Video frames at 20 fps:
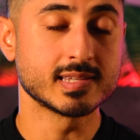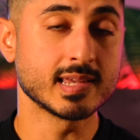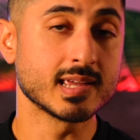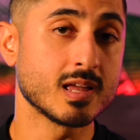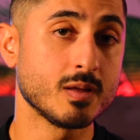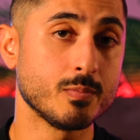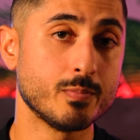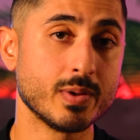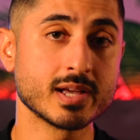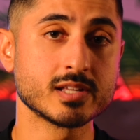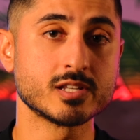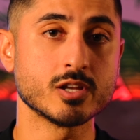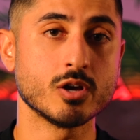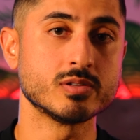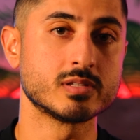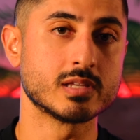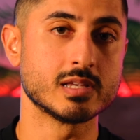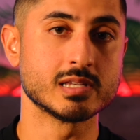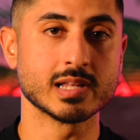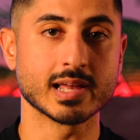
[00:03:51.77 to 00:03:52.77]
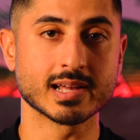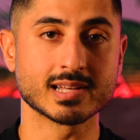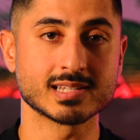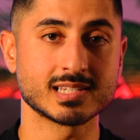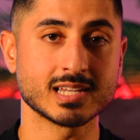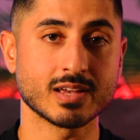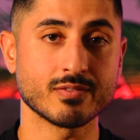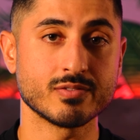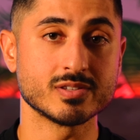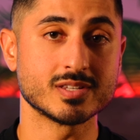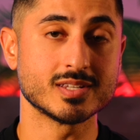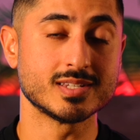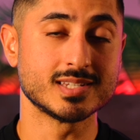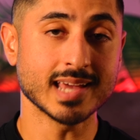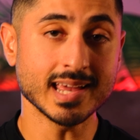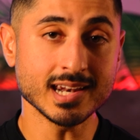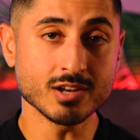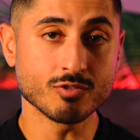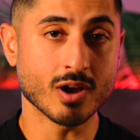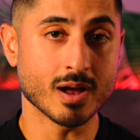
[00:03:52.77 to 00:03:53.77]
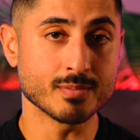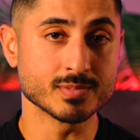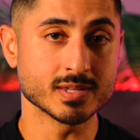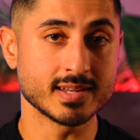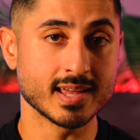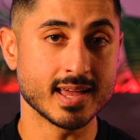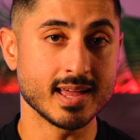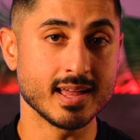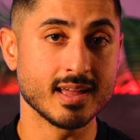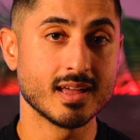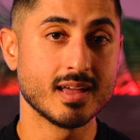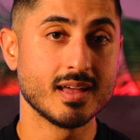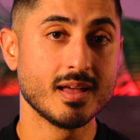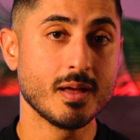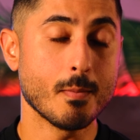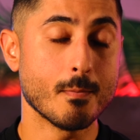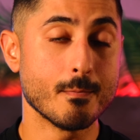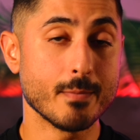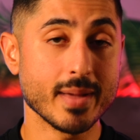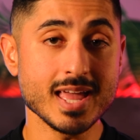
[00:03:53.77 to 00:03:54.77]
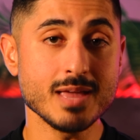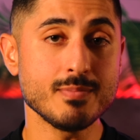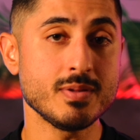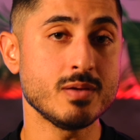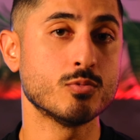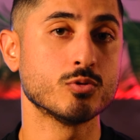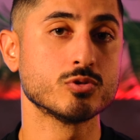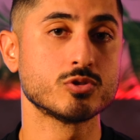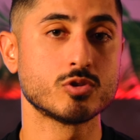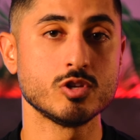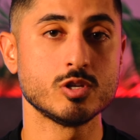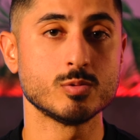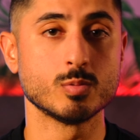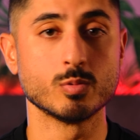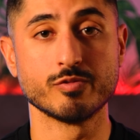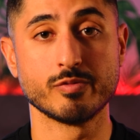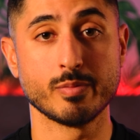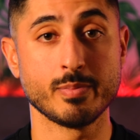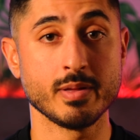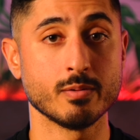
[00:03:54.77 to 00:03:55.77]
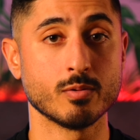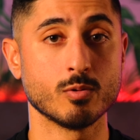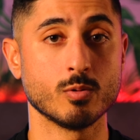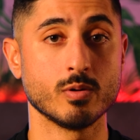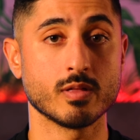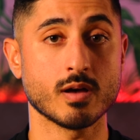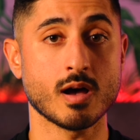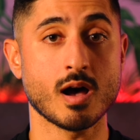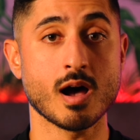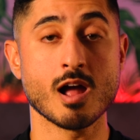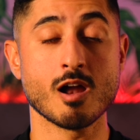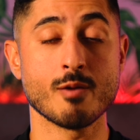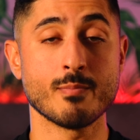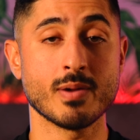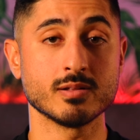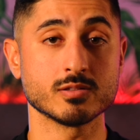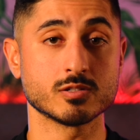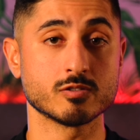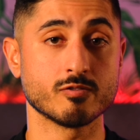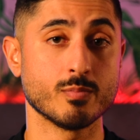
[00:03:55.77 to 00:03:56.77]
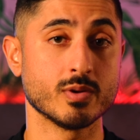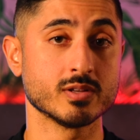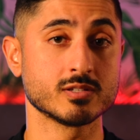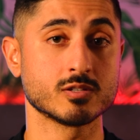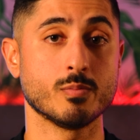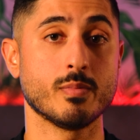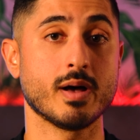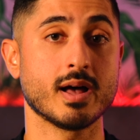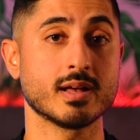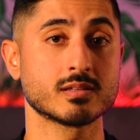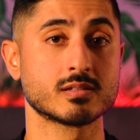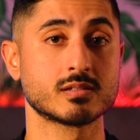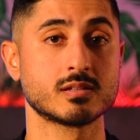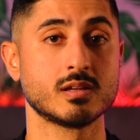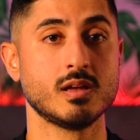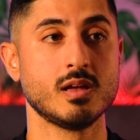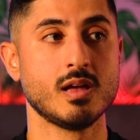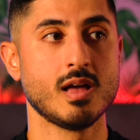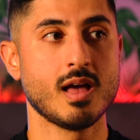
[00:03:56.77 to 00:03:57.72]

Taking bigger doses like seven to 10 grams a day may be more suitable for people with a higher amounts of muscle mass